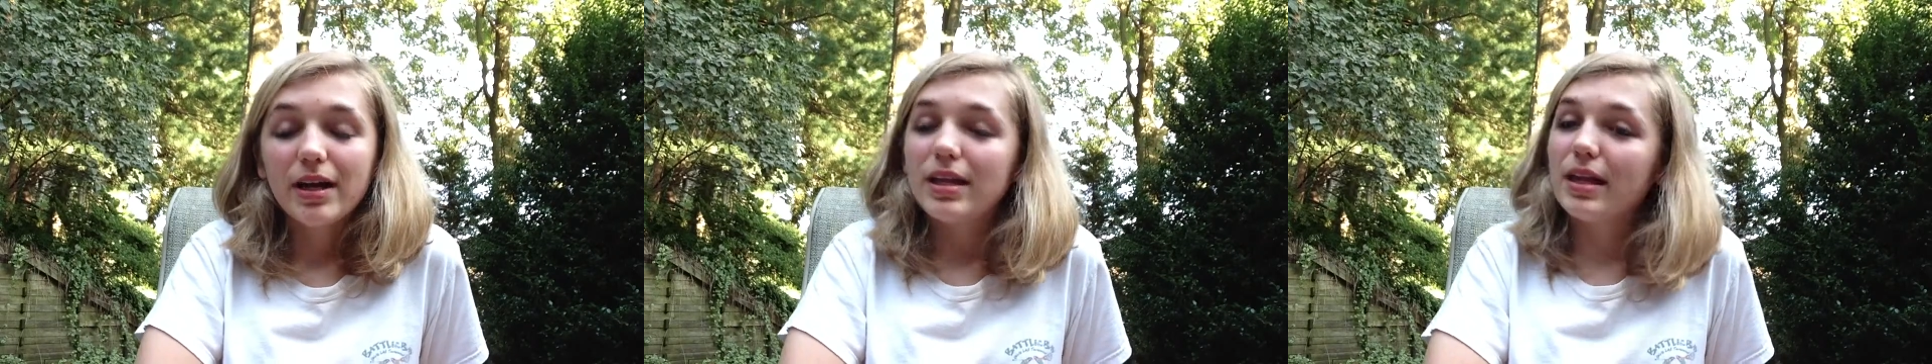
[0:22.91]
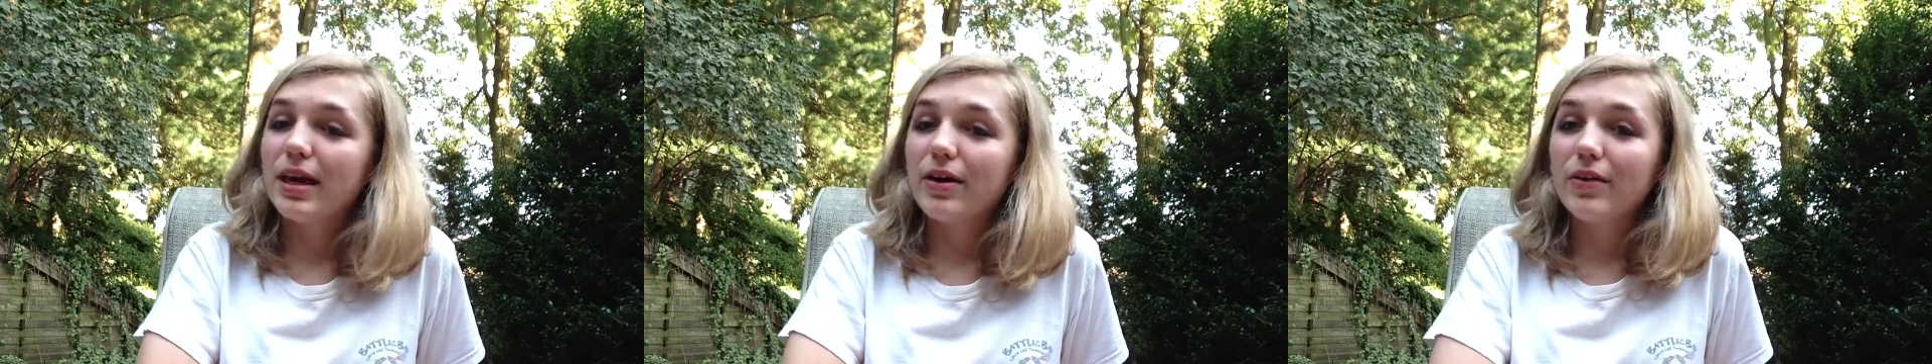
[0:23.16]

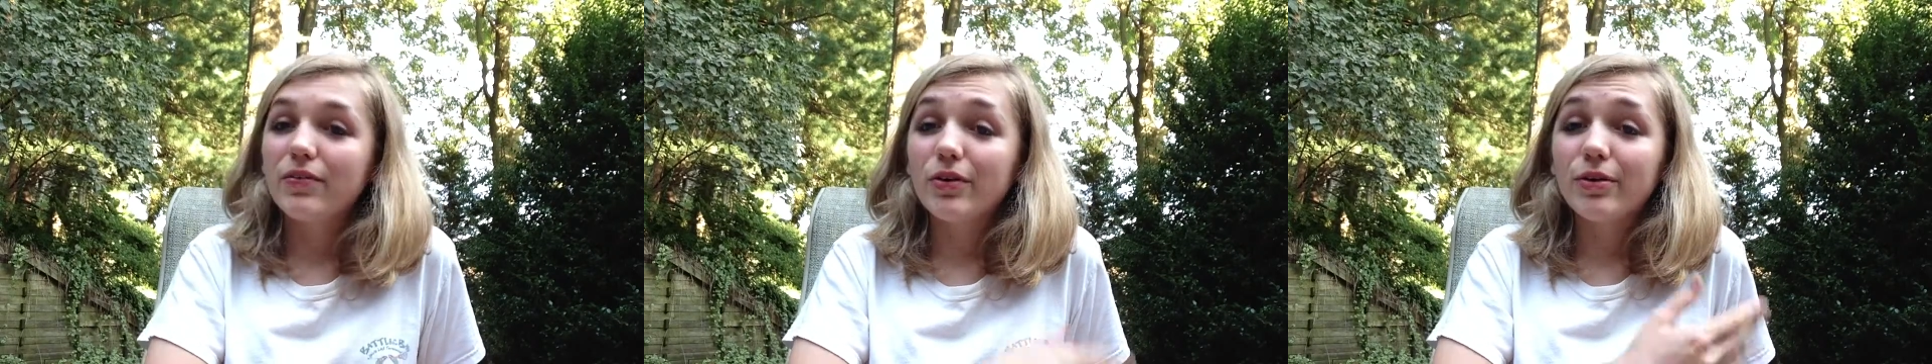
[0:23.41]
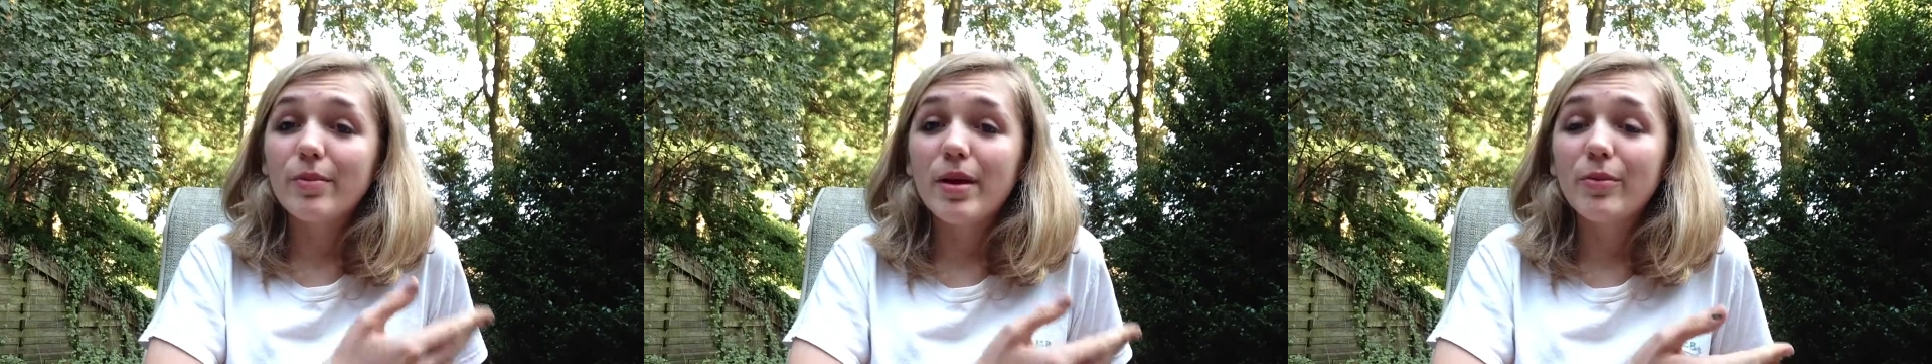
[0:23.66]
Now, if you'll
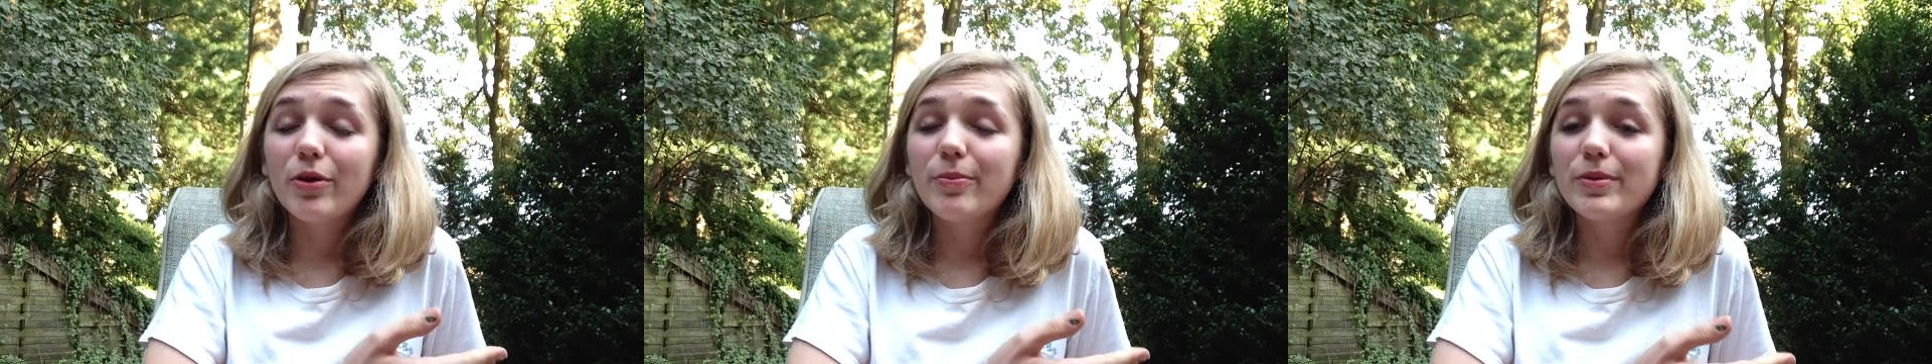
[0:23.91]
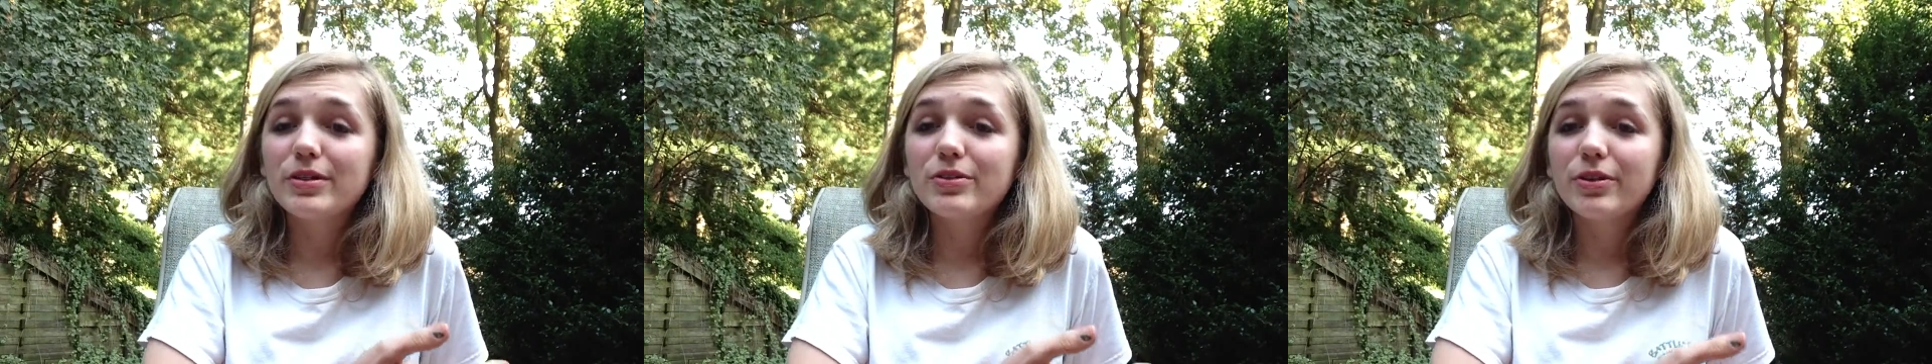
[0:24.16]
remember,
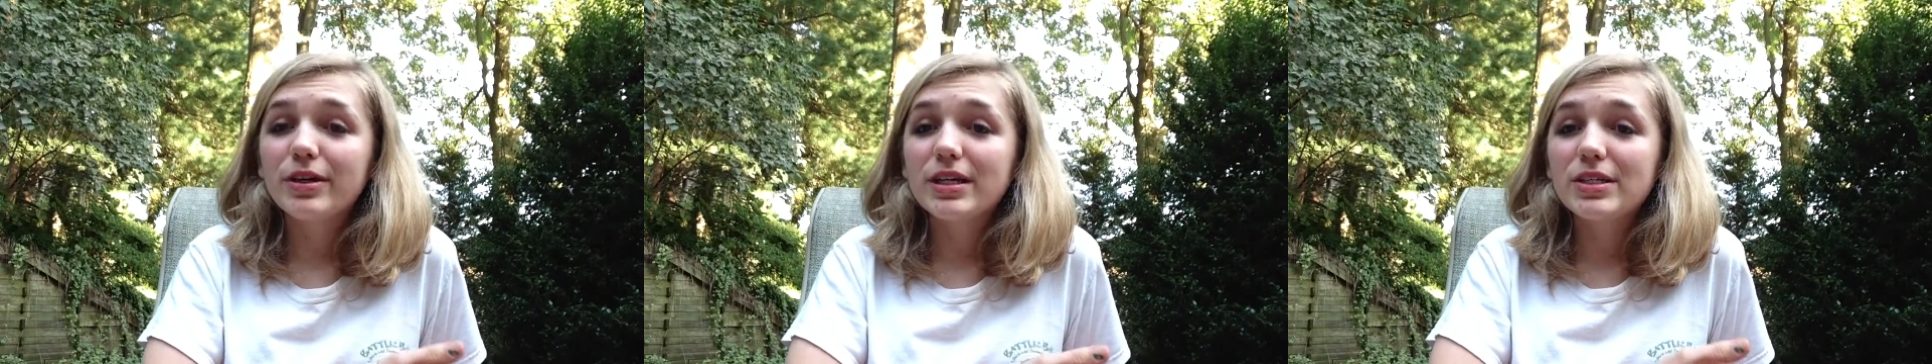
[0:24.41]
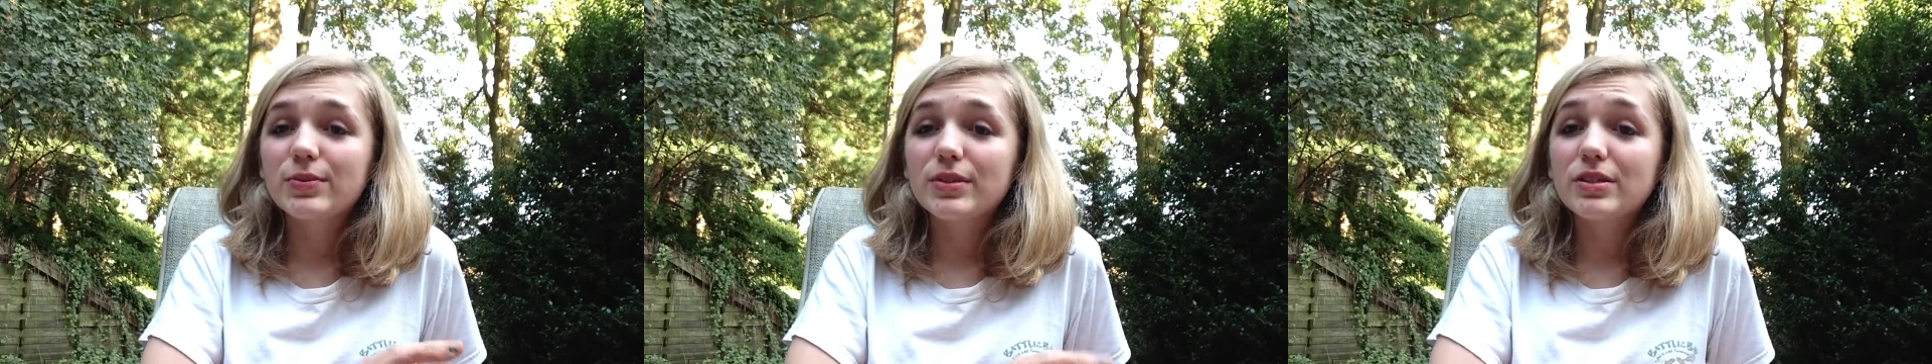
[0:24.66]

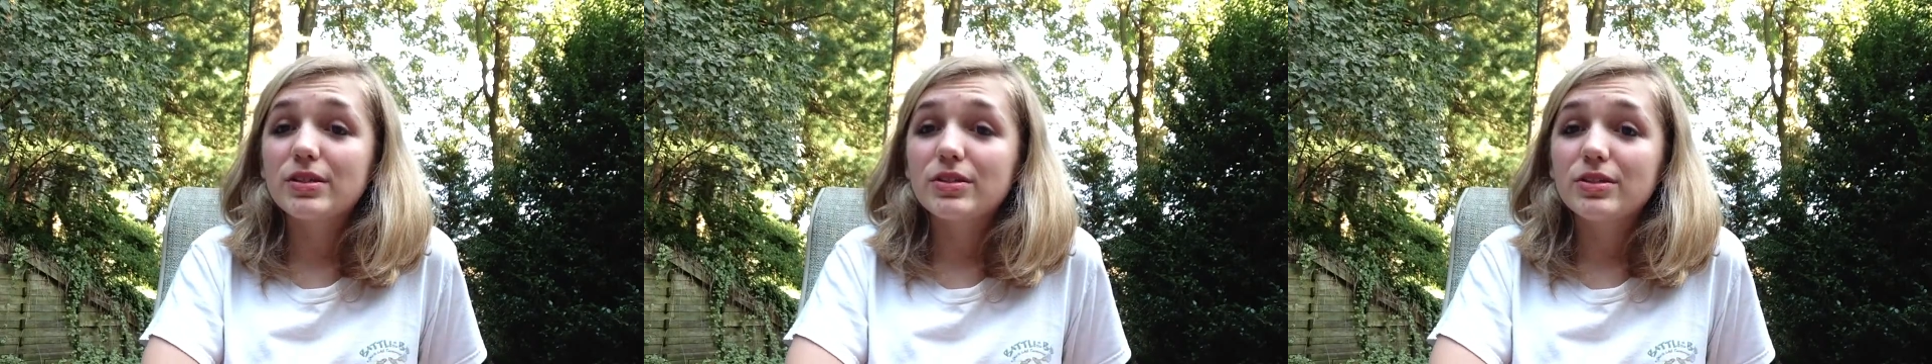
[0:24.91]
Pistorius was